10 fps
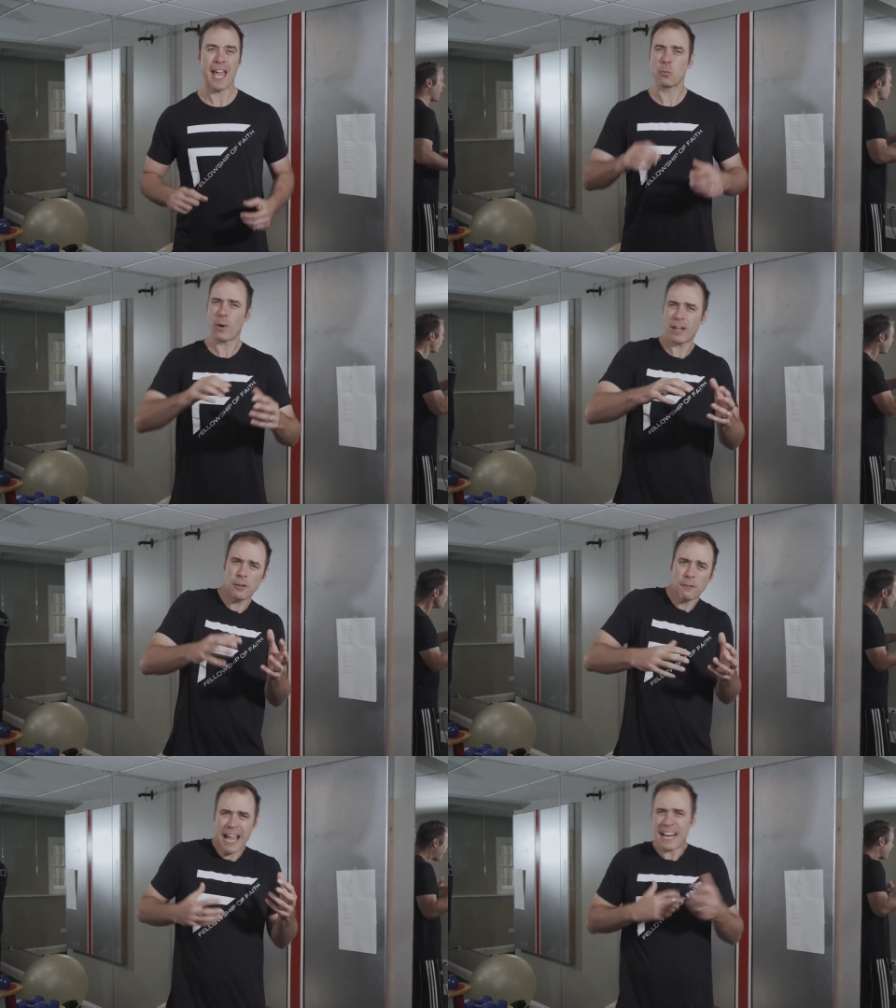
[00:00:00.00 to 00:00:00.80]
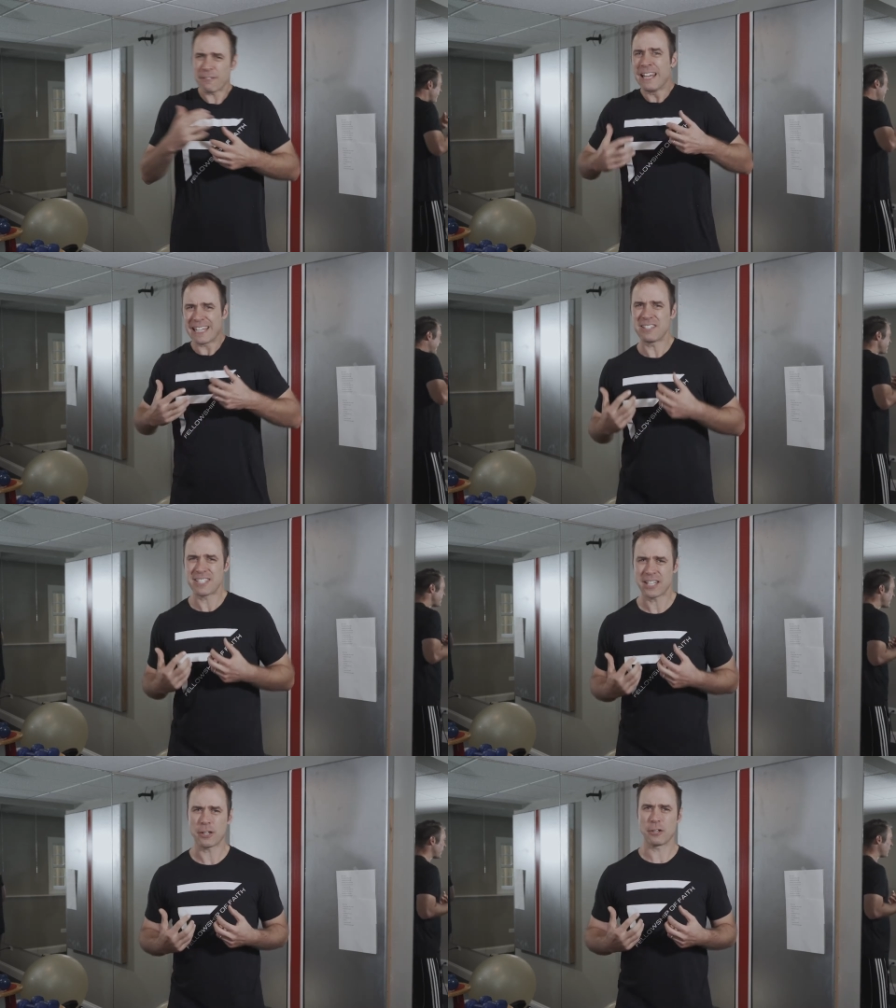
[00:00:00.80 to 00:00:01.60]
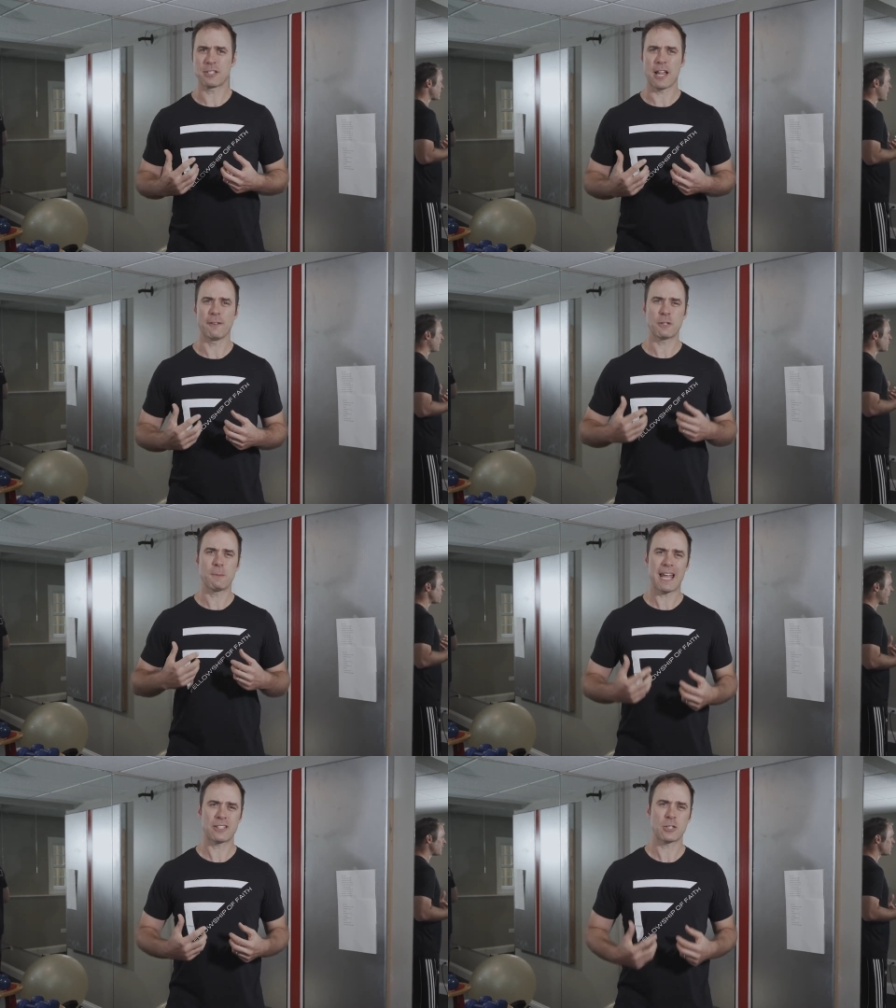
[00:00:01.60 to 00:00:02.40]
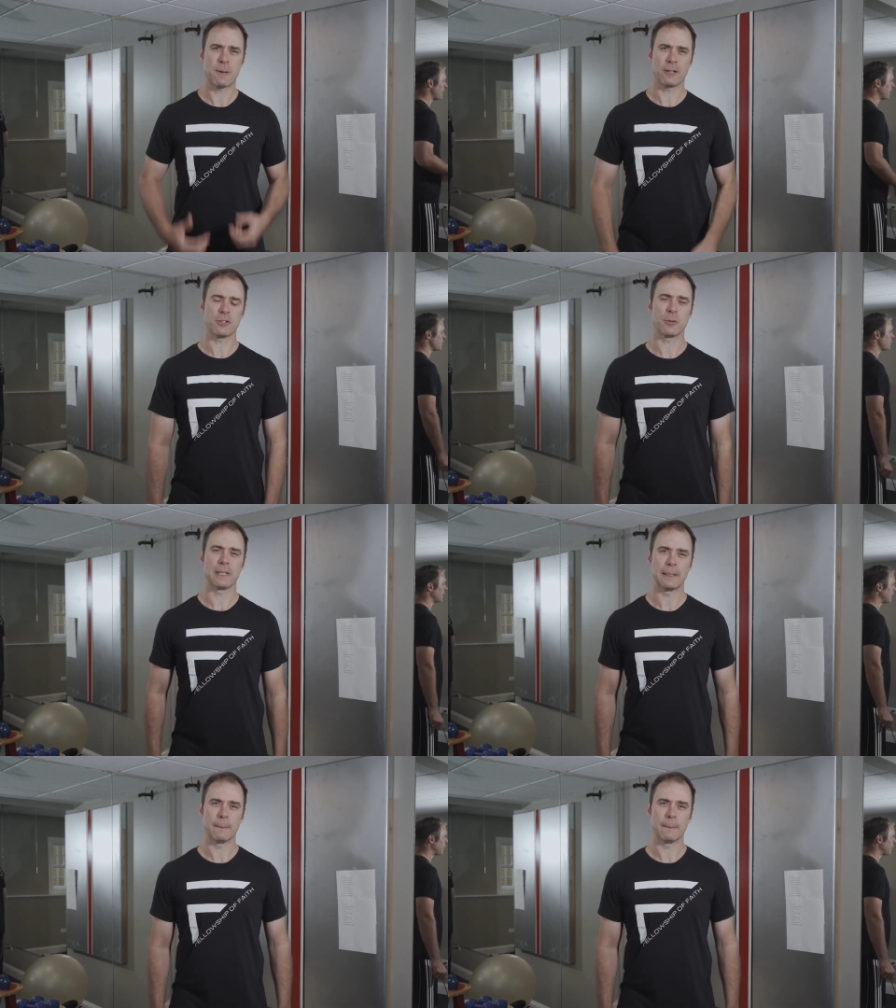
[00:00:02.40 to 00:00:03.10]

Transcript: and where you kind of consider yourself to be at spiritually.